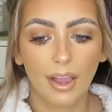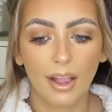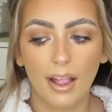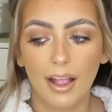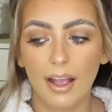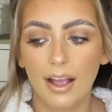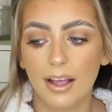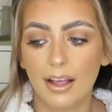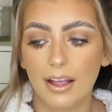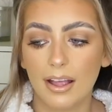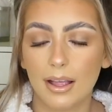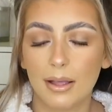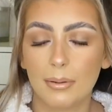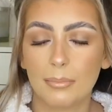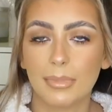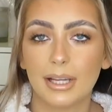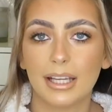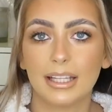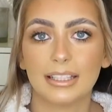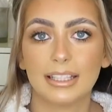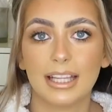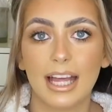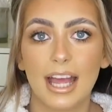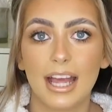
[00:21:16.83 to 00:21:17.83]

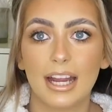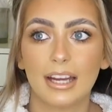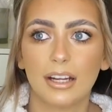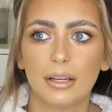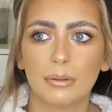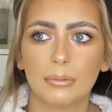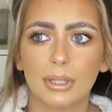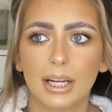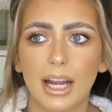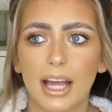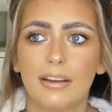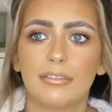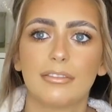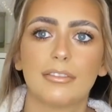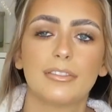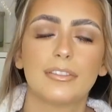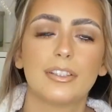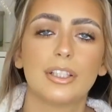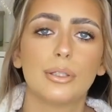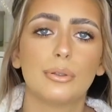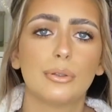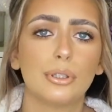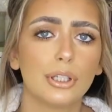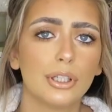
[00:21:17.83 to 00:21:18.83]
And then I'm going to have a
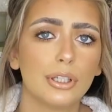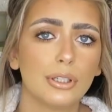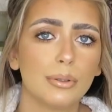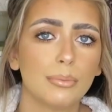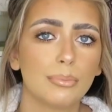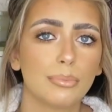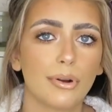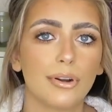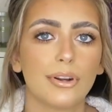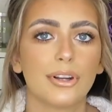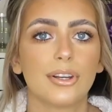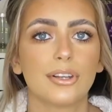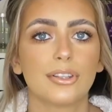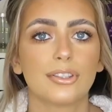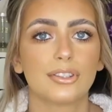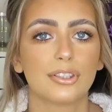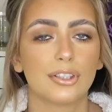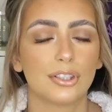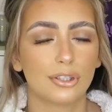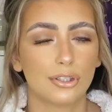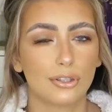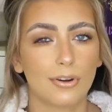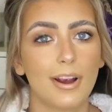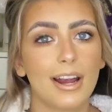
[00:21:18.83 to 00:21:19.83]
few new products
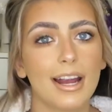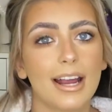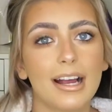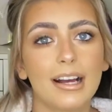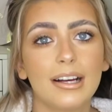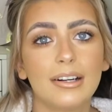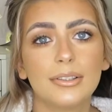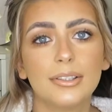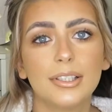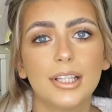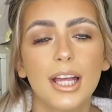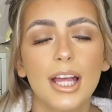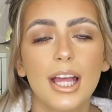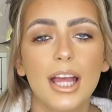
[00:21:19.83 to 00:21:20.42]
to try out,